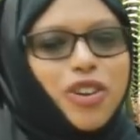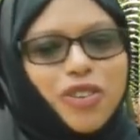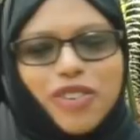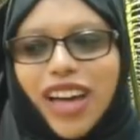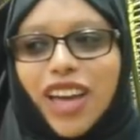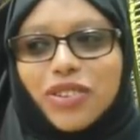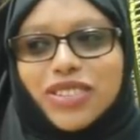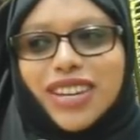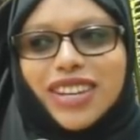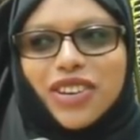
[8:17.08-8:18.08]
No, I
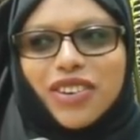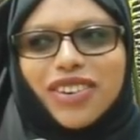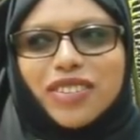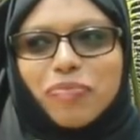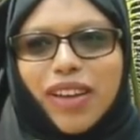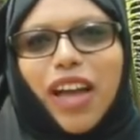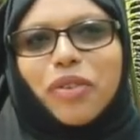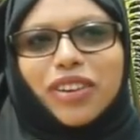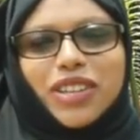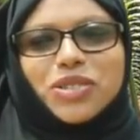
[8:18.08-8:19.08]
use a Nikon, but I
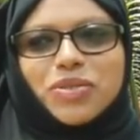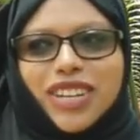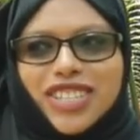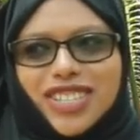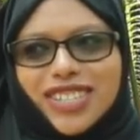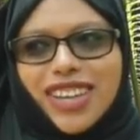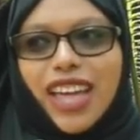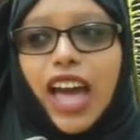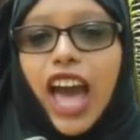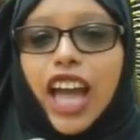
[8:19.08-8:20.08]
want to switch.
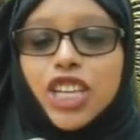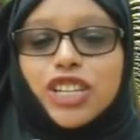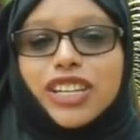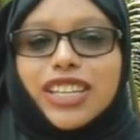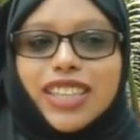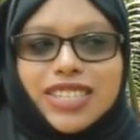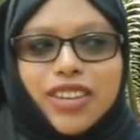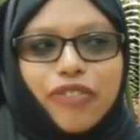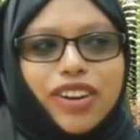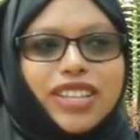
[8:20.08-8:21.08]
Actually, that's
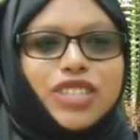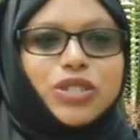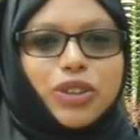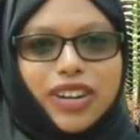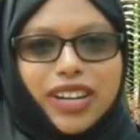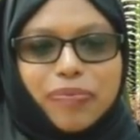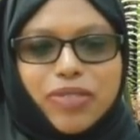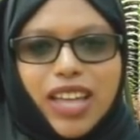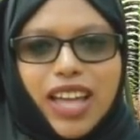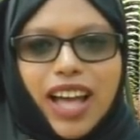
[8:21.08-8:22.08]
a funny story.
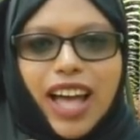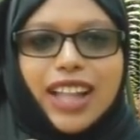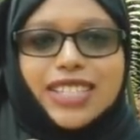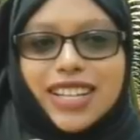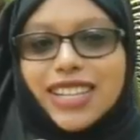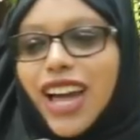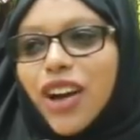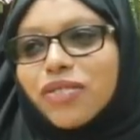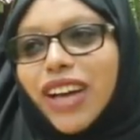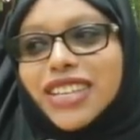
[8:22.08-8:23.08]
Until
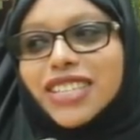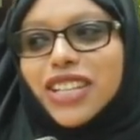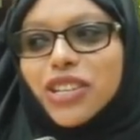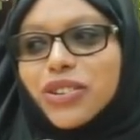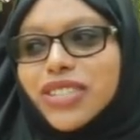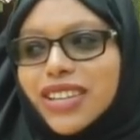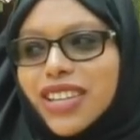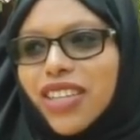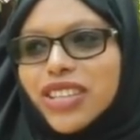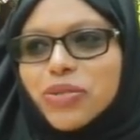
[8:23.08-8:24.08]
now, I still use the
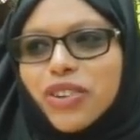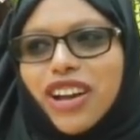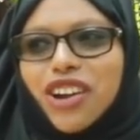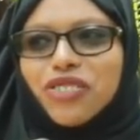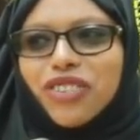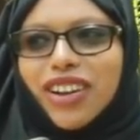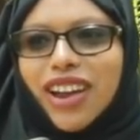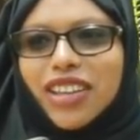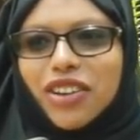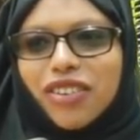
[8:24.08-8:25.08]

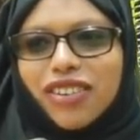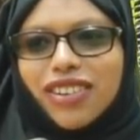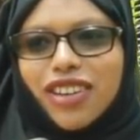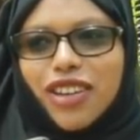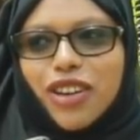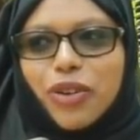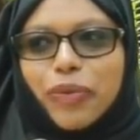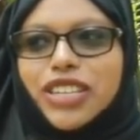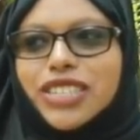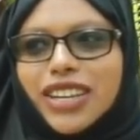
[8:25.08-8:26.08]
D3100, a Nikon,
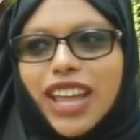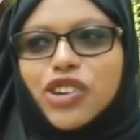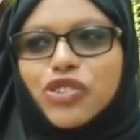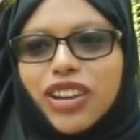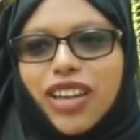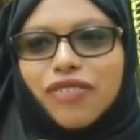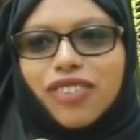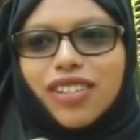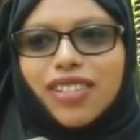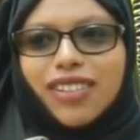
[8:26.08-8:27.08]
which is an
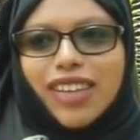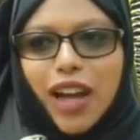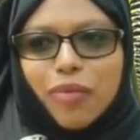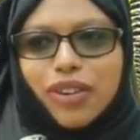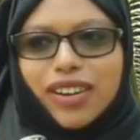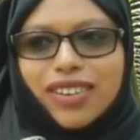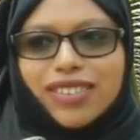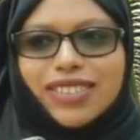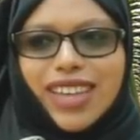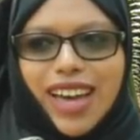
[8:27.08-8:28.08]
entry-level camera.
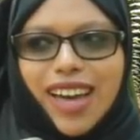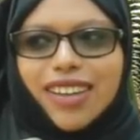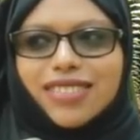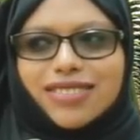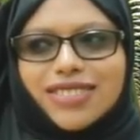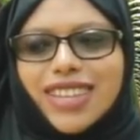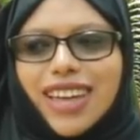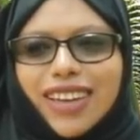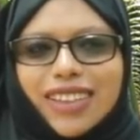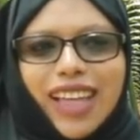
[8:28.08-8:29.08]
Yeah, it's
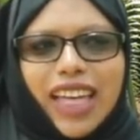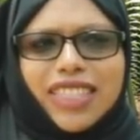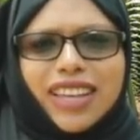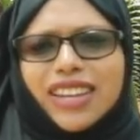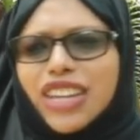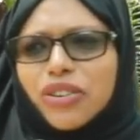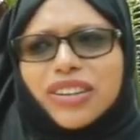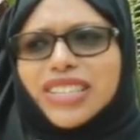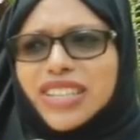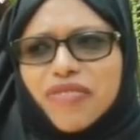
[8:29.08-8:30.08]
like, I think
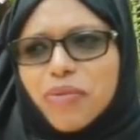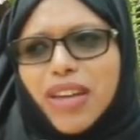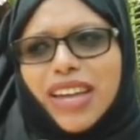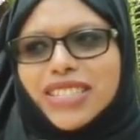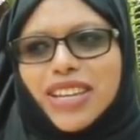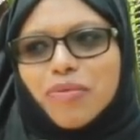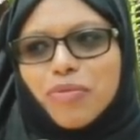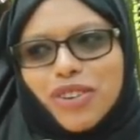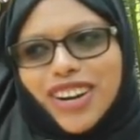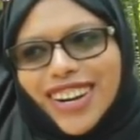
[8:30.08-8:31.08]
Nikon doesn't even make it
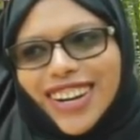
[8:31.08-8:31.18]
anymore.